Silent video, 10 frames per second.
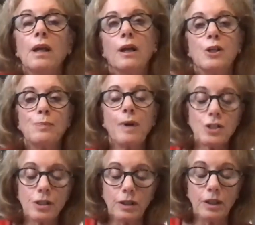
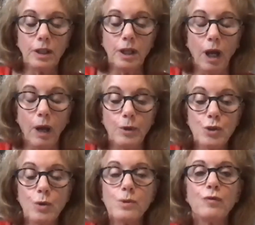especially um, in
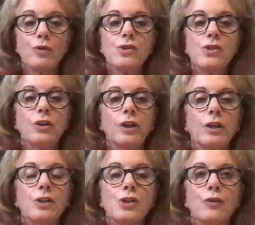terms of
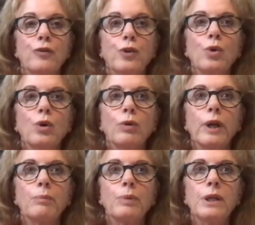resilience if you're
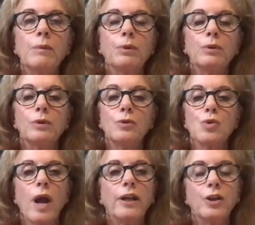around people who
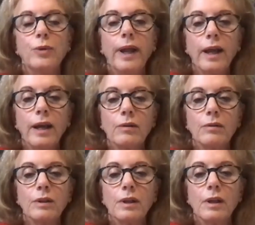drag you down